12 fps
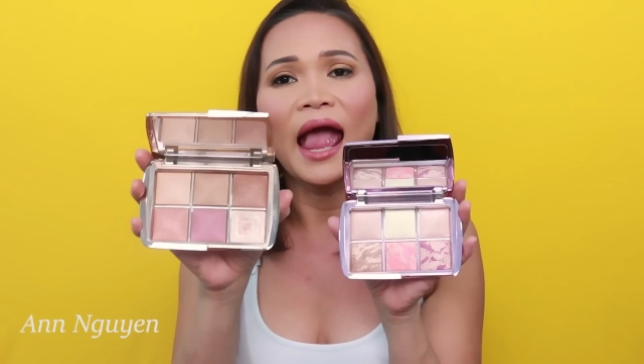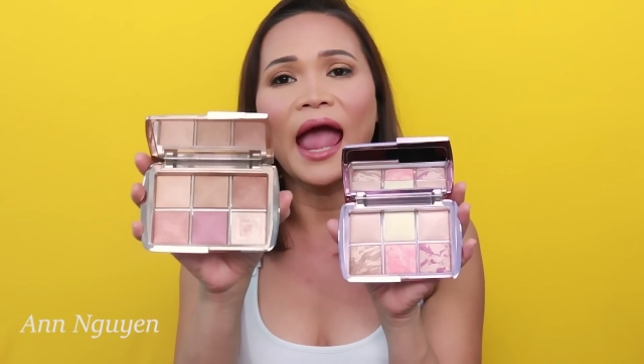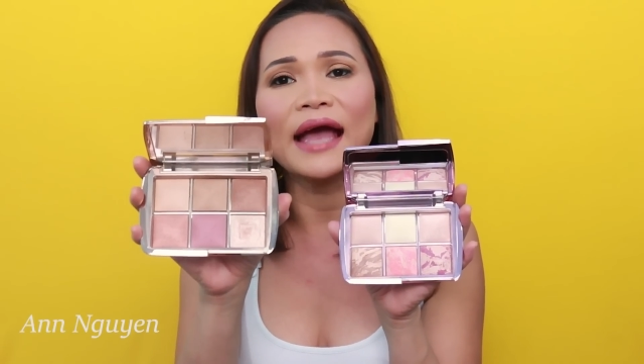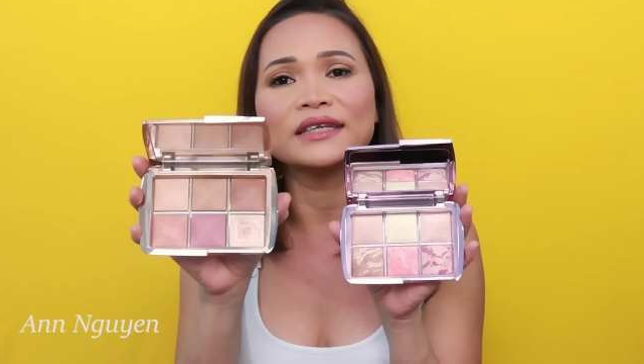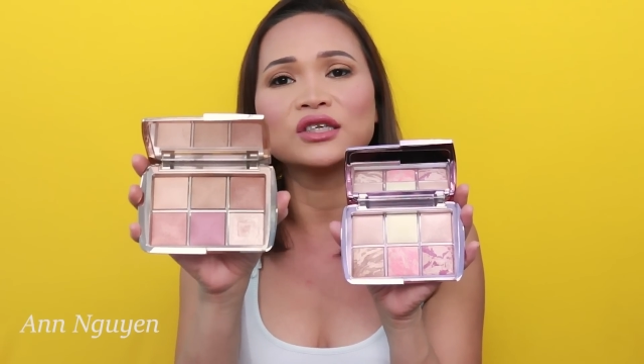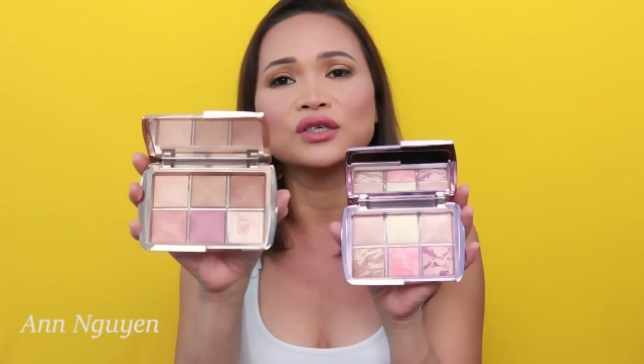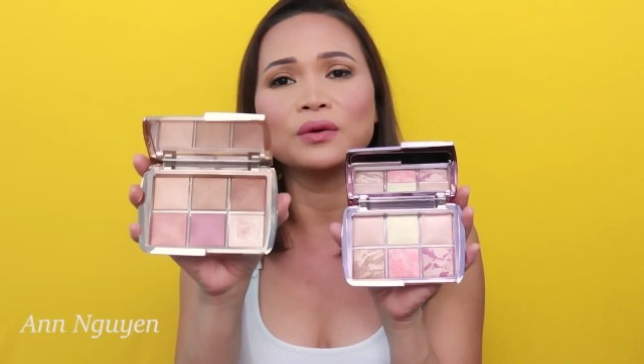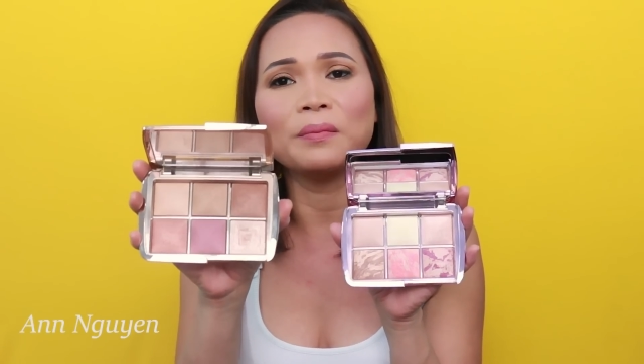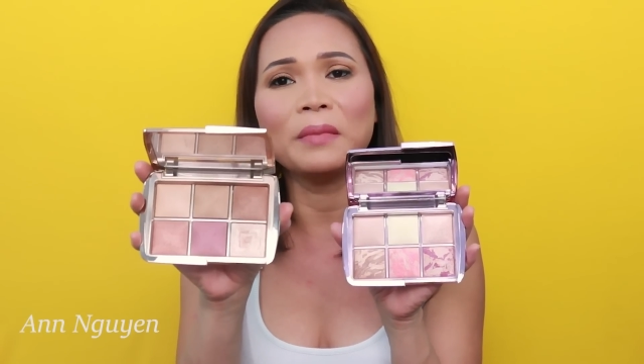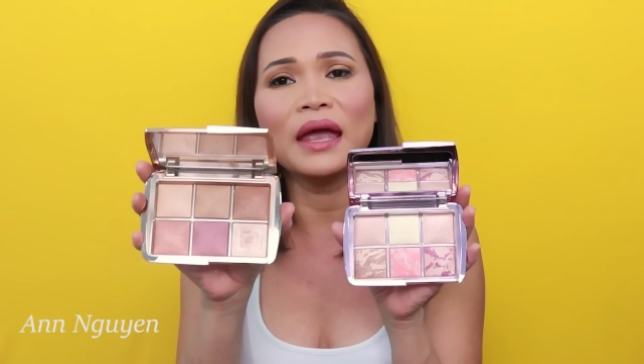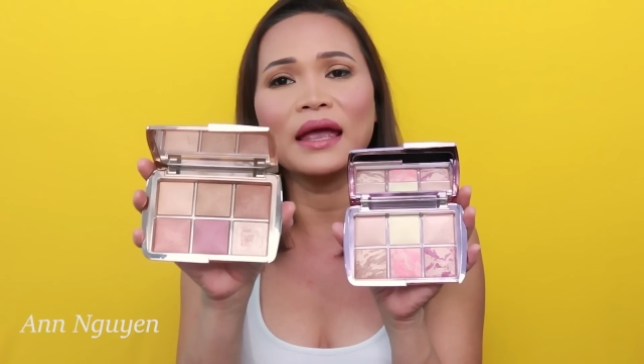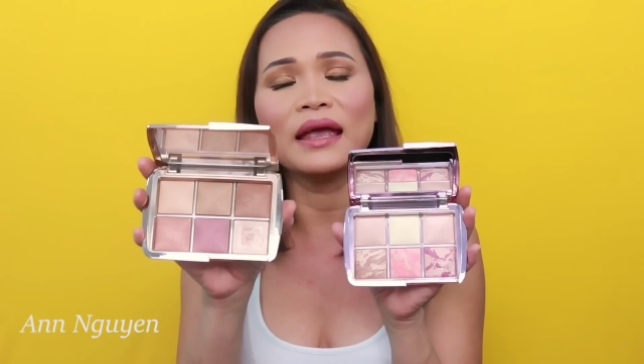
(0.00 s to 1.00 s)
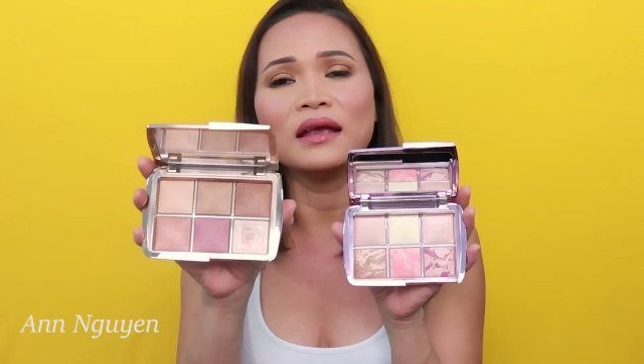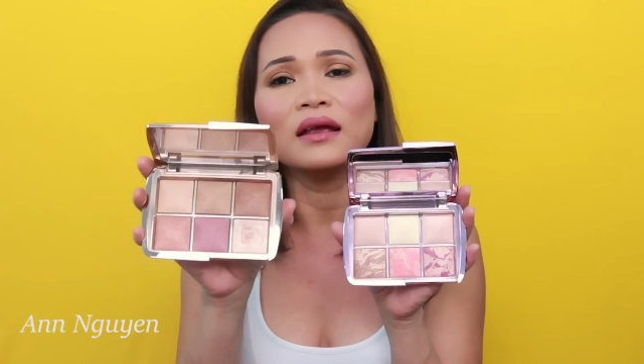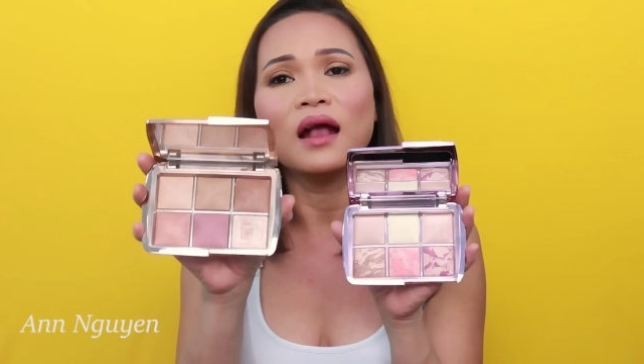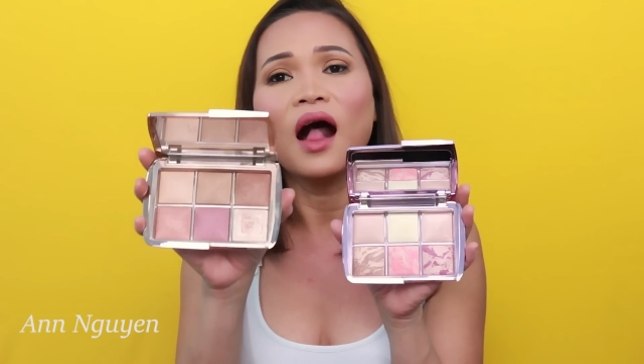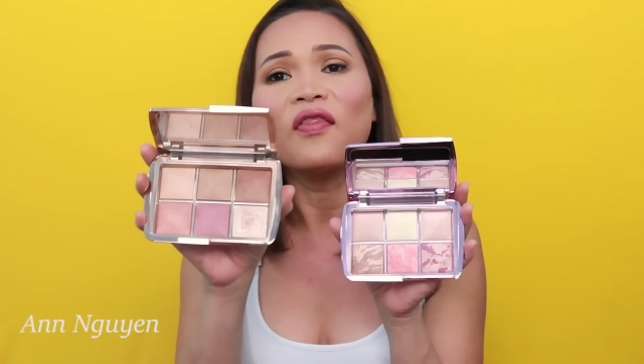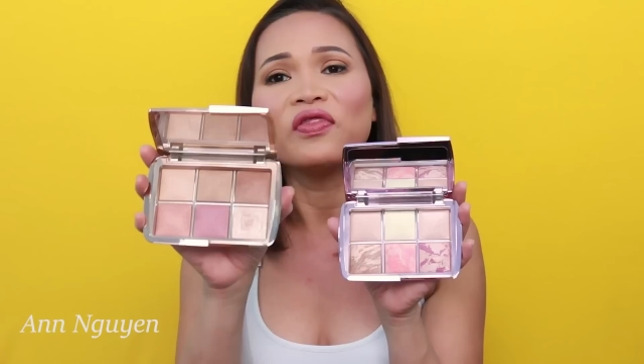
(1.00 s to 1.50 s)
and to me,
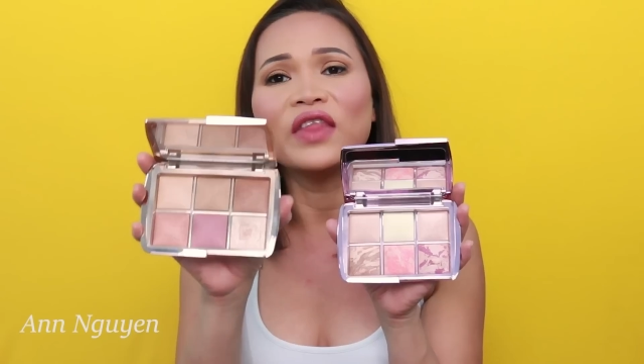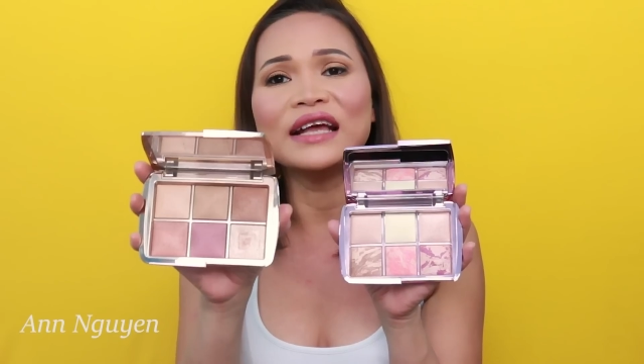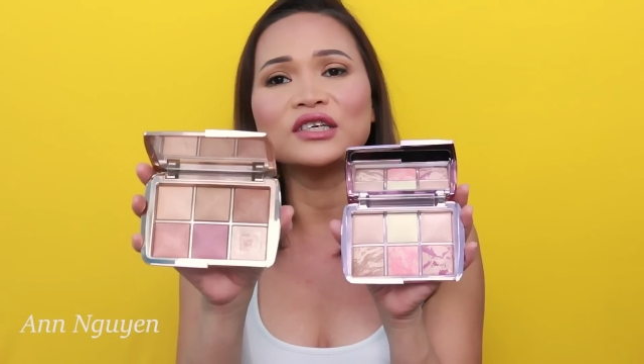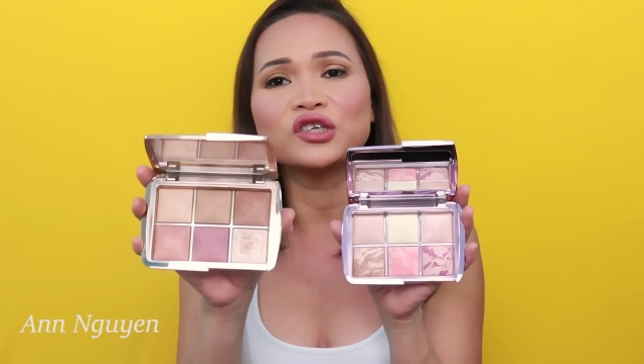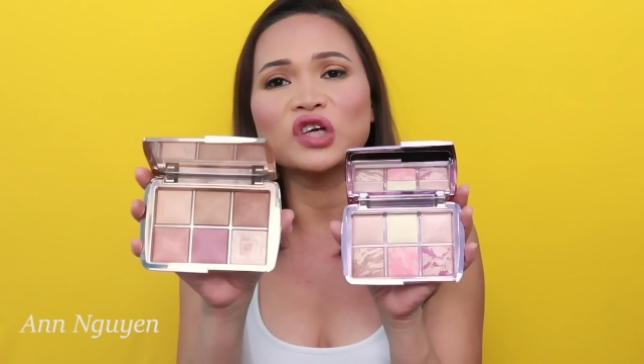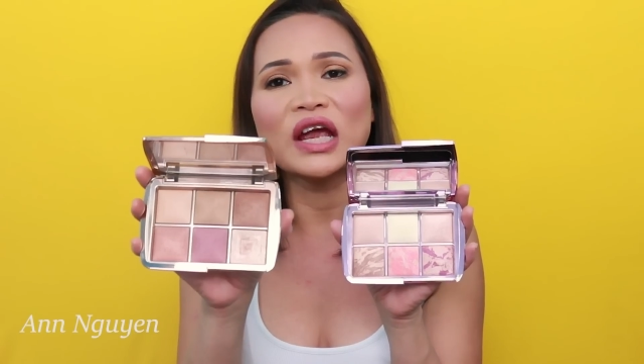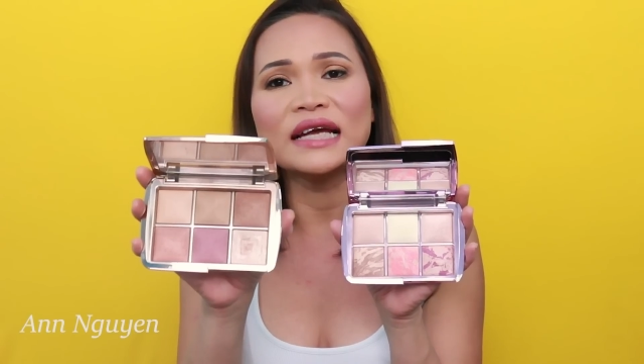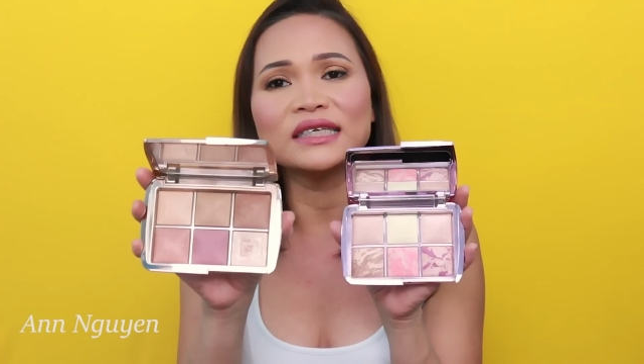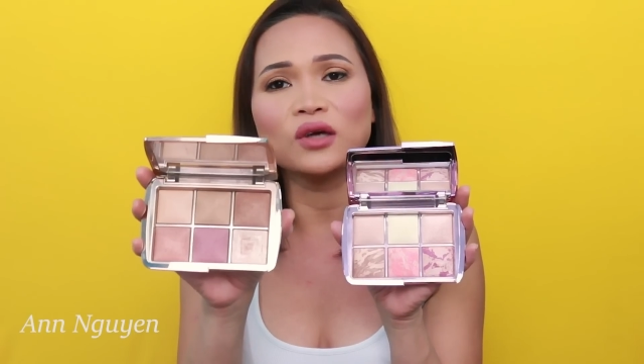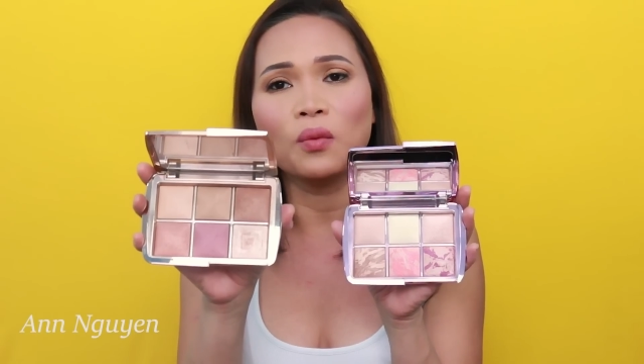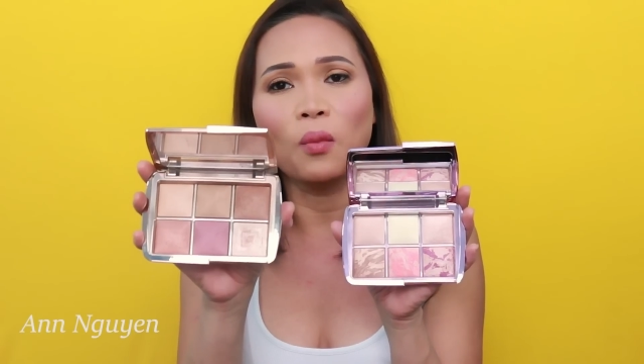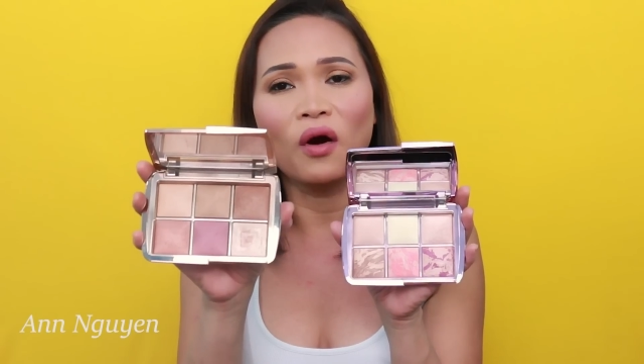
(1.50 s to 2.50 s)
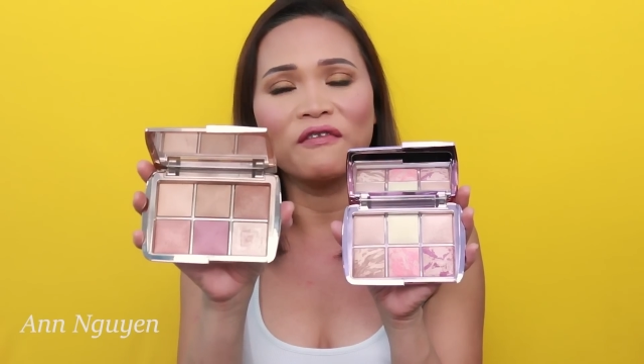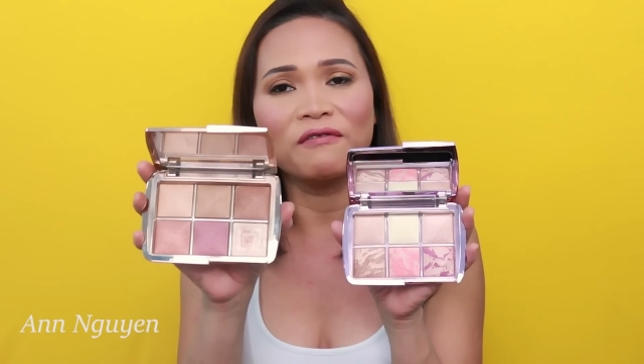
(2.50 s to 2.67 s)
these shades are more